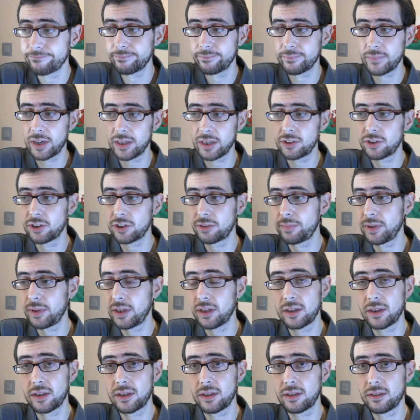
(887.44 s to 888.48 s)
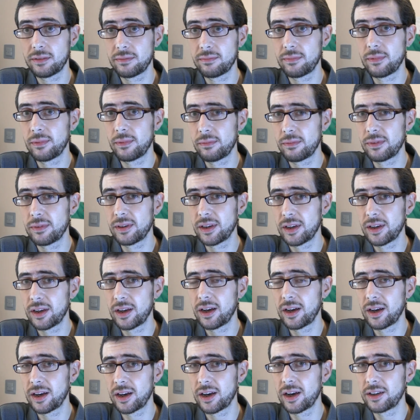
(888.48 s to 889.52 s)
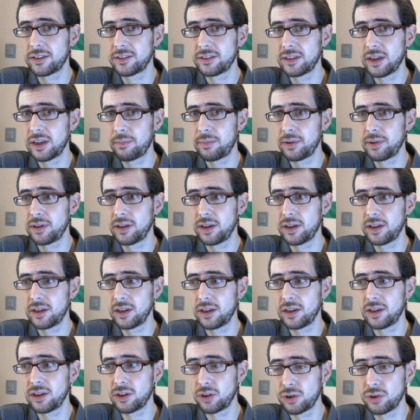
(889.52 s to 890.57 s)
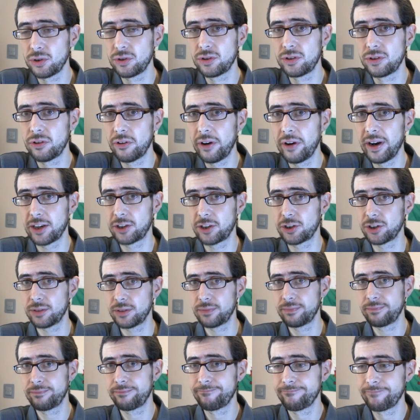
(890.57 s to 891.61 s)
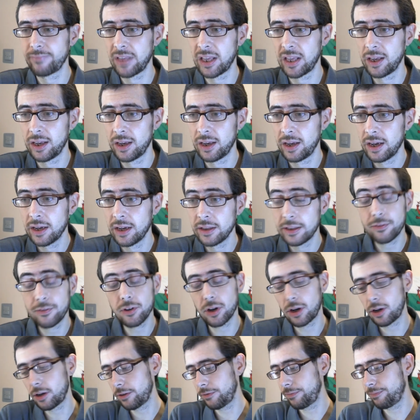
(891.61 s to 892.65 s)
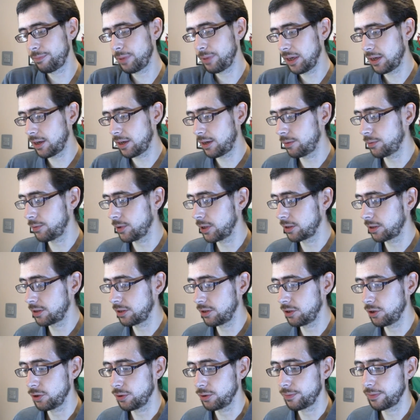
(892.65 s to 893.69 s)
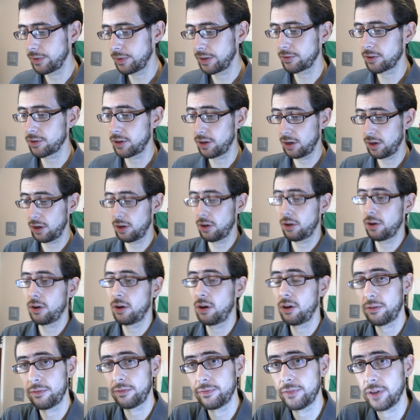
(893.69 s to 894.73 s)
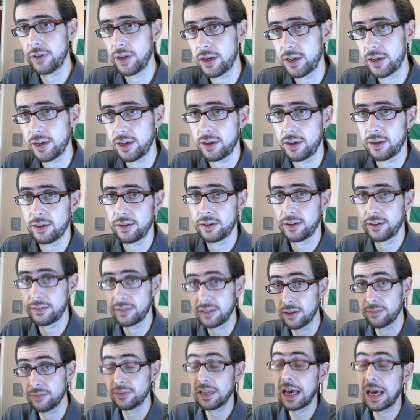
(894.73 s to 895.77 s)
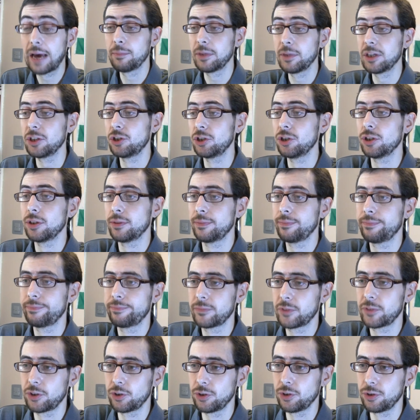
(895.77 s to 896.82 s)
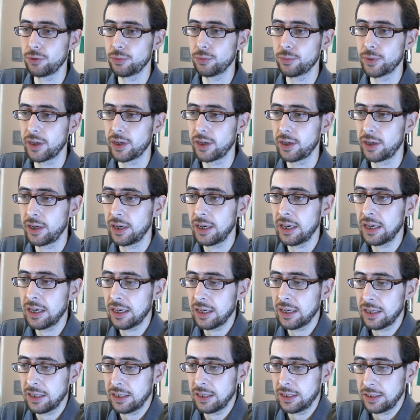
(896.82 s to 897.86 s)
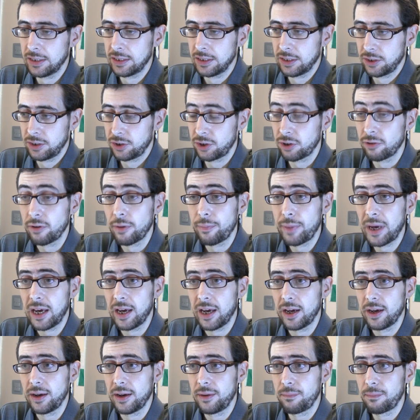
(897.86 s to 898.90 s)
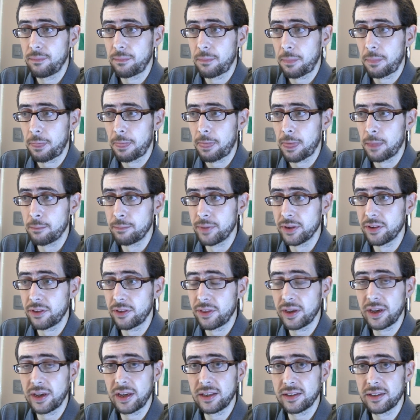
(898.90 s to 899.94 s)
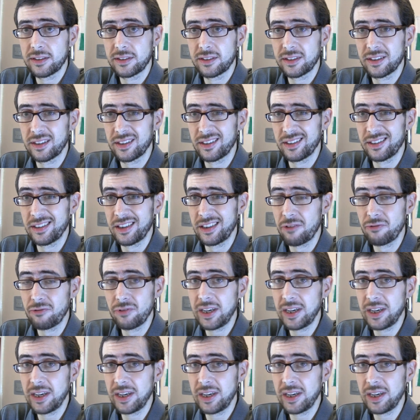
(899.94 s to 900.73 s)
might just be a a step in a, in a, in a good direction. They've got a lot of PR work to do. They've got a lot of uh, of damage to uh, to repair but the thing is, there